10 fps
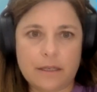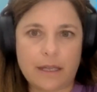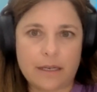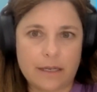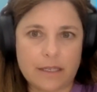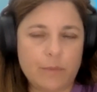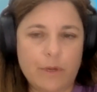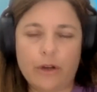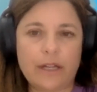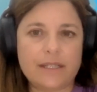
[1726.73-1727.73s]

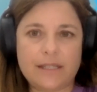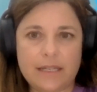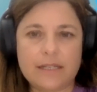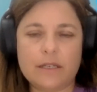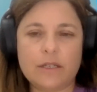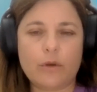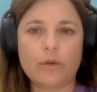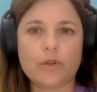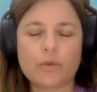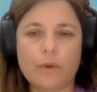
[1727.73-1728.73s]
experienced seasoned
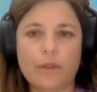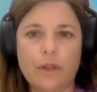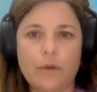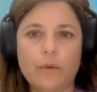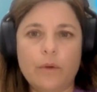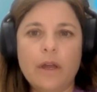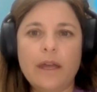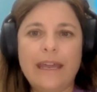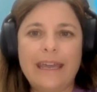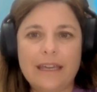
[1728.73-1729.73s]
donors with you
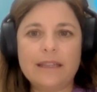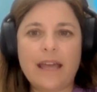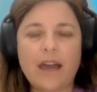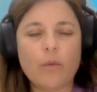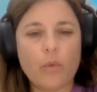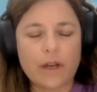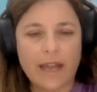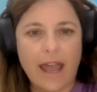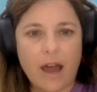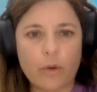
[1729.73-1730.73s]
in that 1
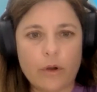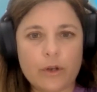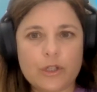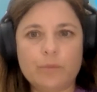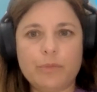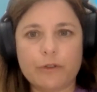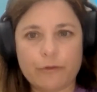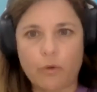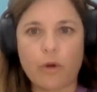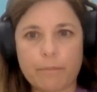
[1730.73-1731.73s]
hour to
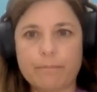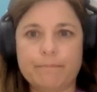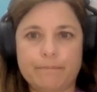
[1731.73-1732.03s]
perform